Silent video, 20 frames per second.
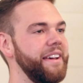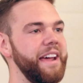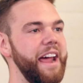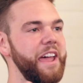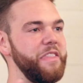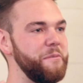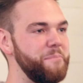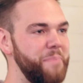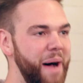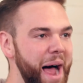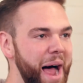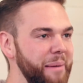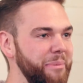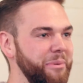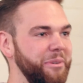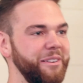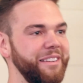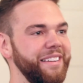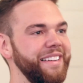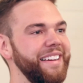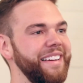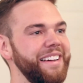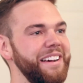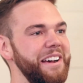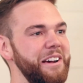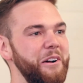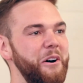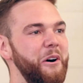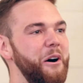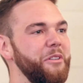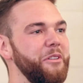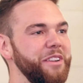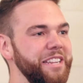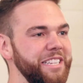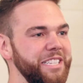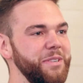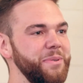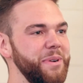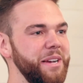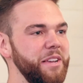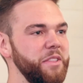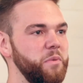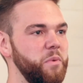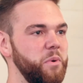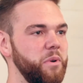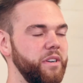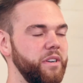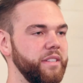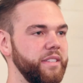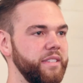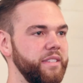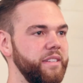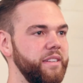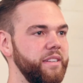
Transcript: and the Bible and all that he's doing in the world.